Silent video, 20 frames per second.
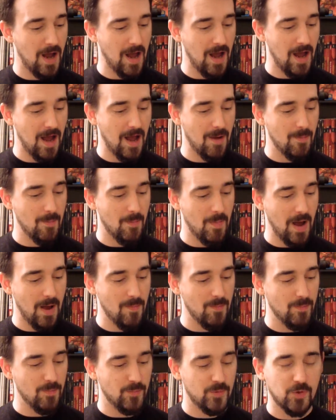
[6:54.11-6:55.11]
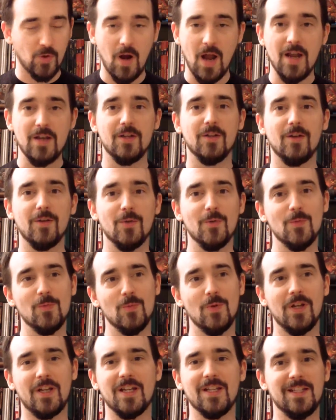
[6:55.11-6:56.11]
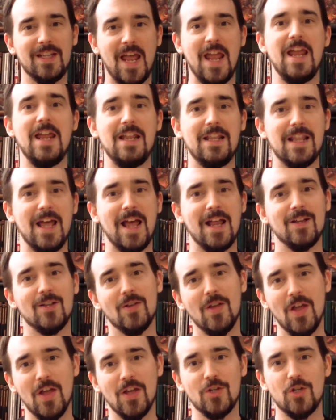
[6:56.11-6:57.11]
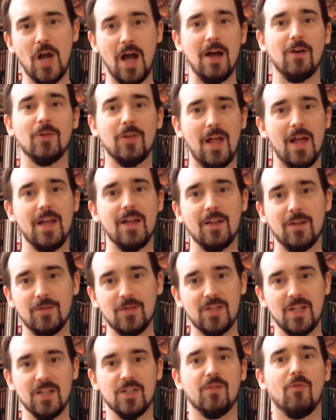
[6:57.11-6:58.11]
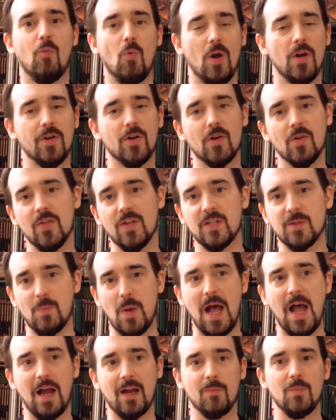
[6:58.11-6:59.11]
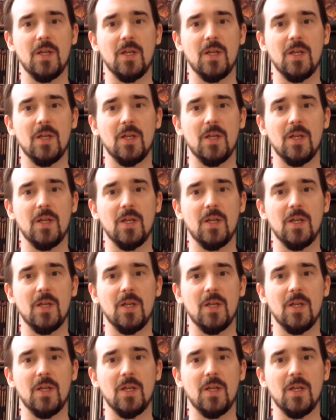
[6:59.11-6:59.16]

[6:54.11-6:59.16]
I'm trying to contain that childlike sense of wonder that's back.